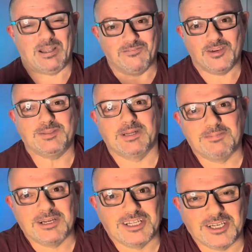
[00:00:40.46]
First bit of
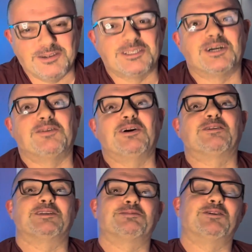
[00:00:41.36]
brilliant news, woke
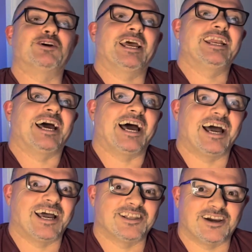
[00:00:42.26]
up this morning
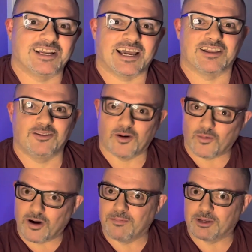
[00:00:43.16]
and I'd had not
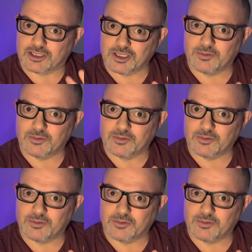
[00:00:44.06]
one but two